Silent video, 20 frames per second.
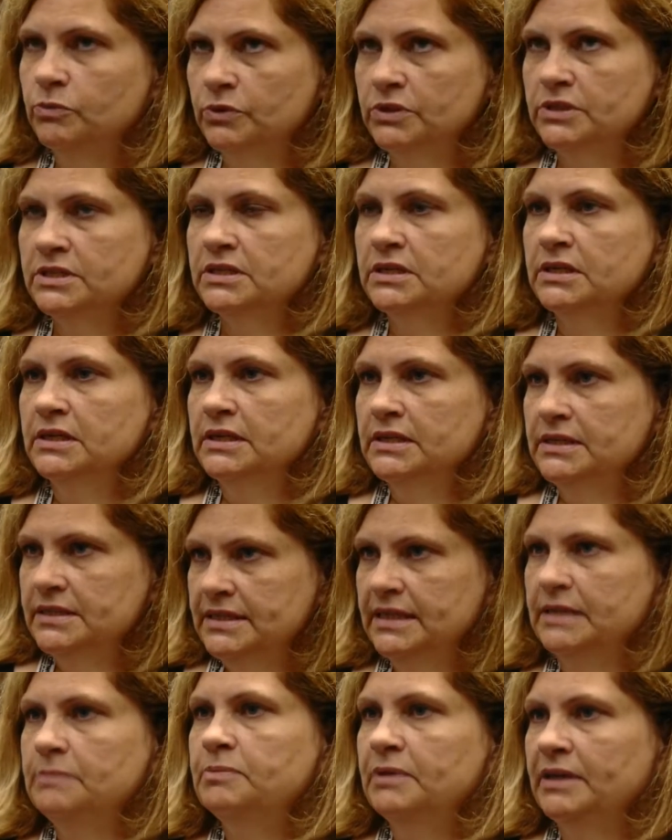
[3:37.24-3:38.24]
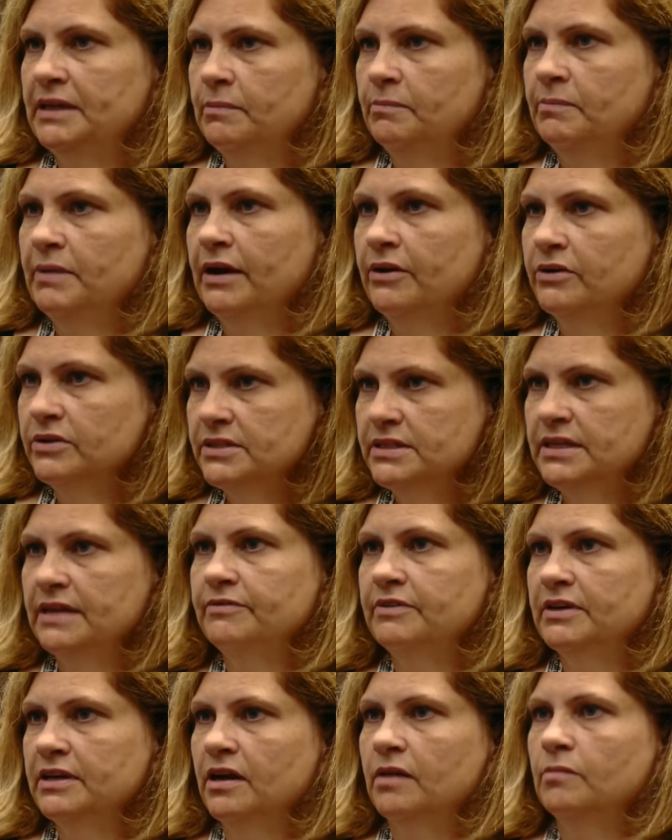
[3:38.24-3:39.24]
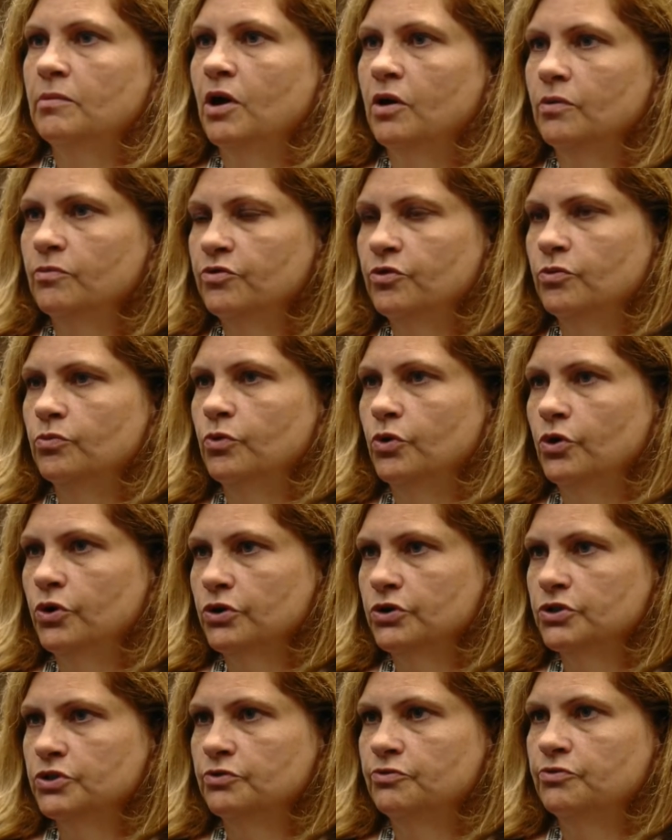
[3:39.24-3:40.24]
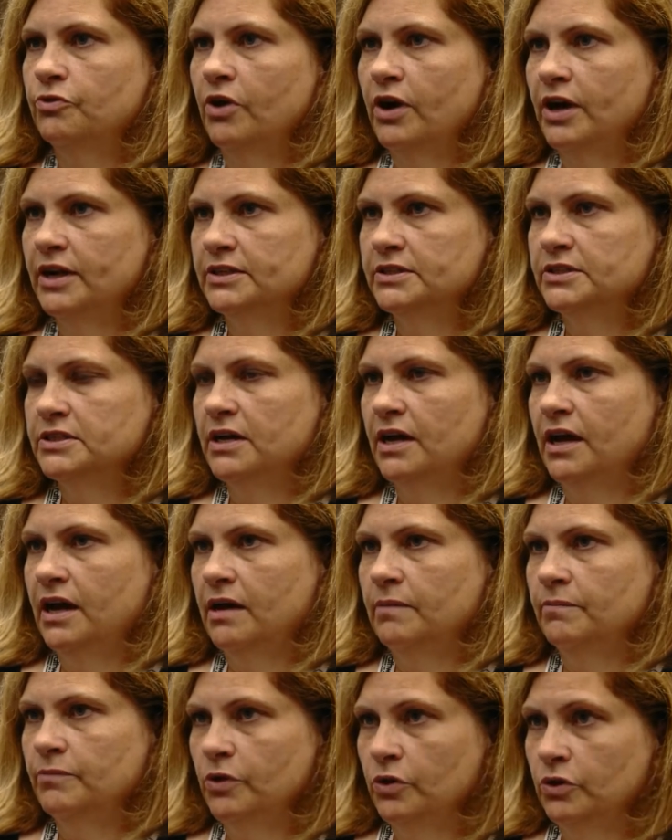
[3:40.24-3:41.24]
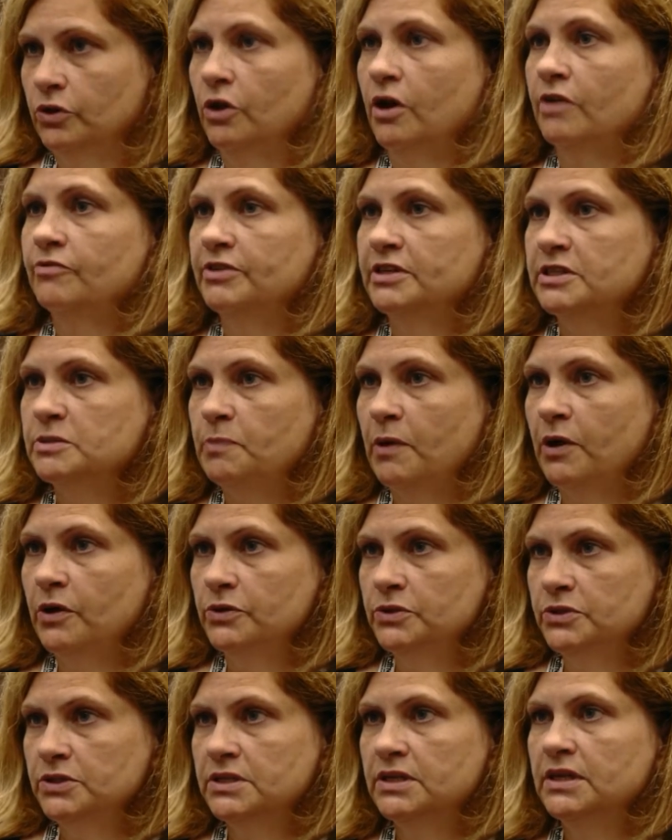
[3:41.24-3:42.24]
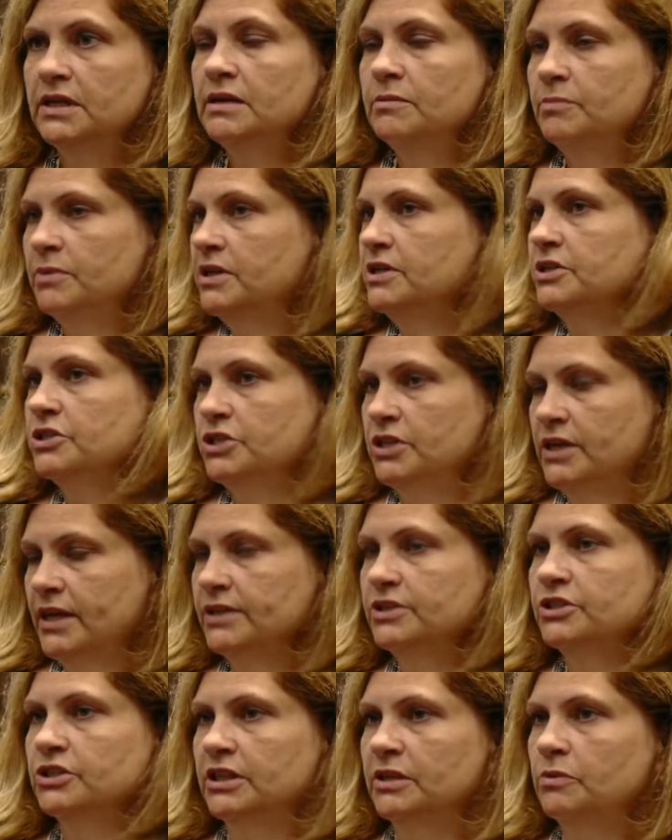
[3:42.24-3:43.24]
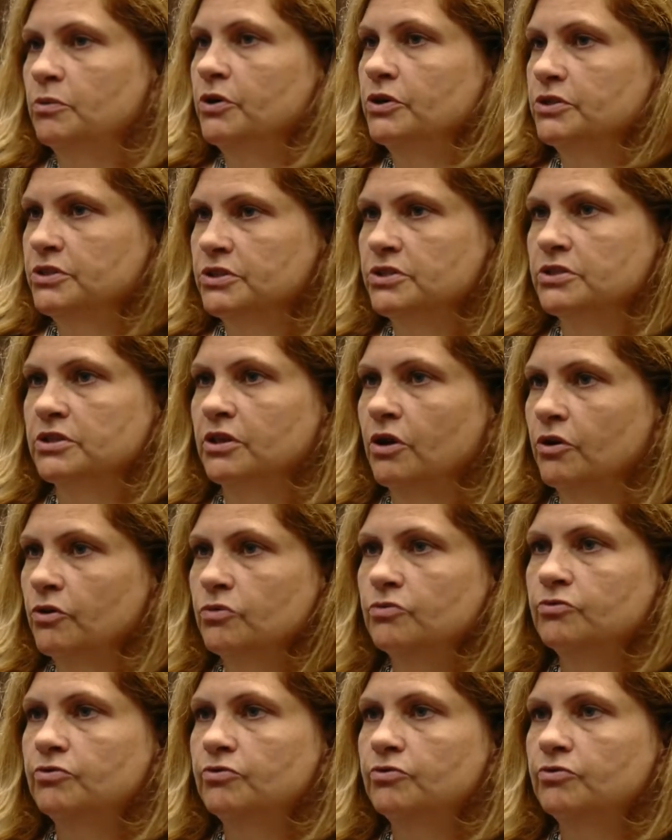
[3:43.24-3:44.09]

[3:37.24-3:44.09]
was deeply embarrassed having come home from work to find um, her life exposed because she actually worked as the local